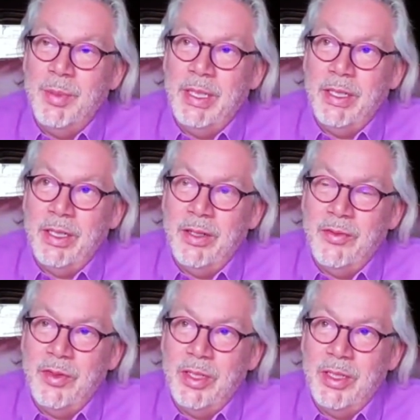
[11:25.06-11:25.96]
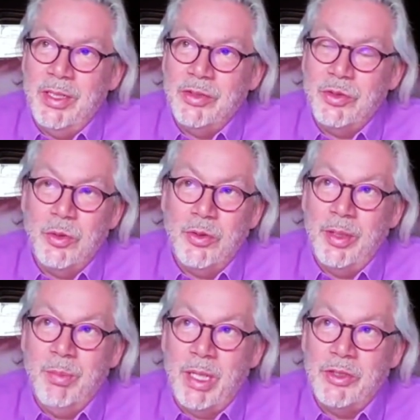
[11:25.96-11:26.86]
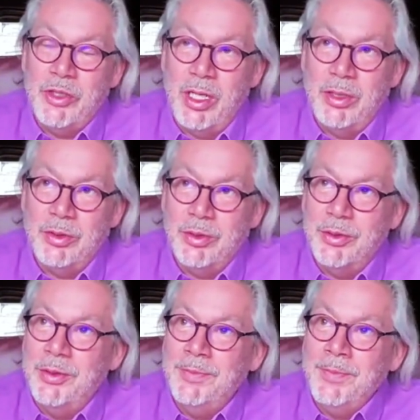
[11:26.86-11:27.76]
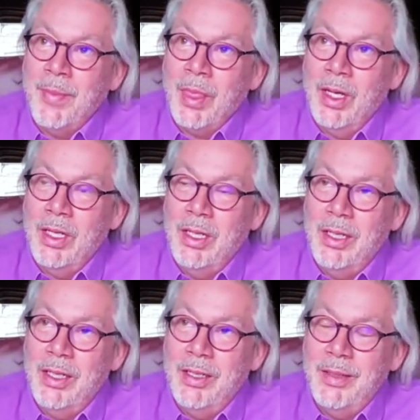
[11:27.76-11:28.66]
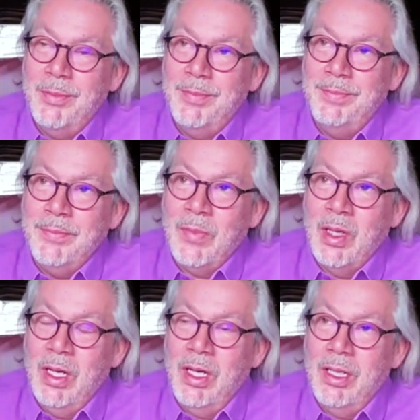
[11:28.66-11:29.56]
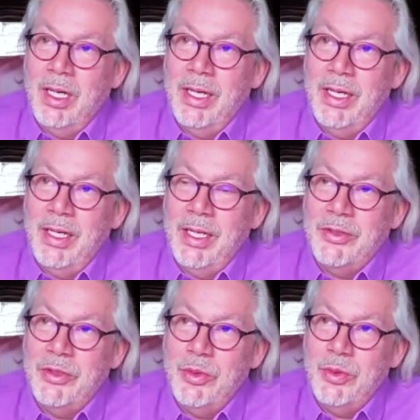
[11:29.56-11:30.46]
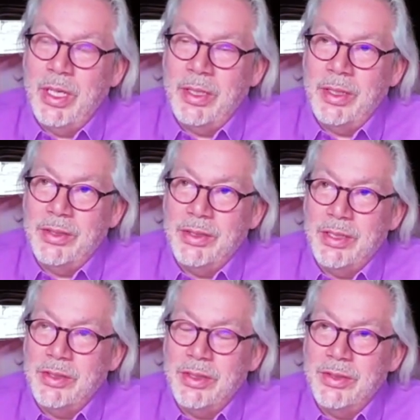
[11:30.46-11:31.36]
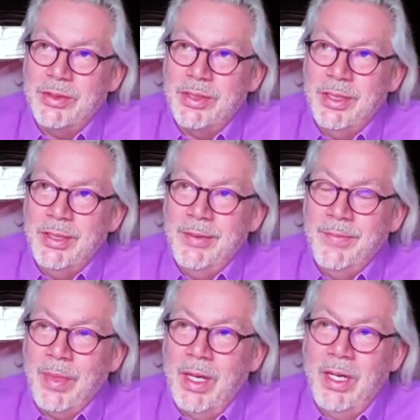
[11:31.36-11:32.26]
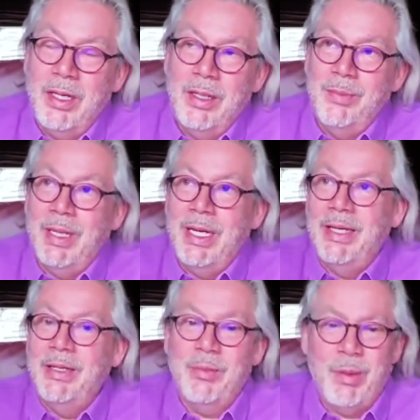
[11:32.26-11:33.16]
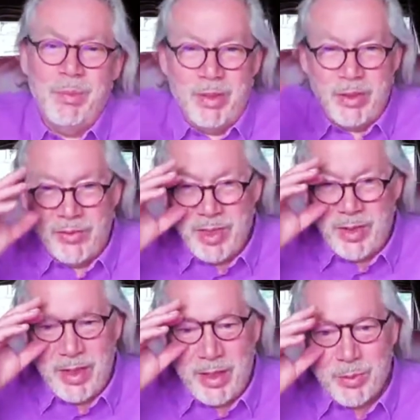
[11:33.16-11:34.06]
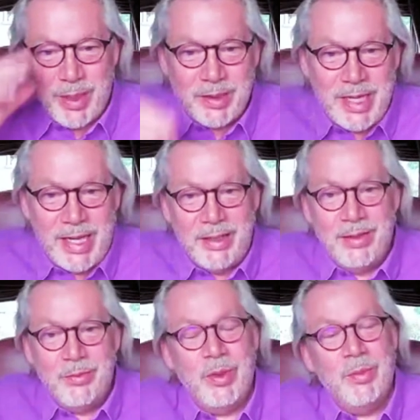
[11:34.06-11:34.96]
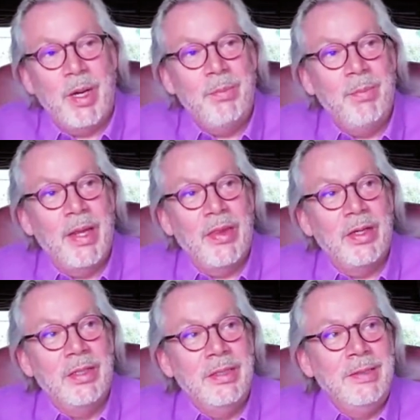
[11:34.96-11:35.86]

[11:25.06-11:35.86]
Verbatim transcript: me of a, a story in my childhood. Um, I, I, had two younger sisters, um, and I remember a conversation. I think I was about ten with my mother,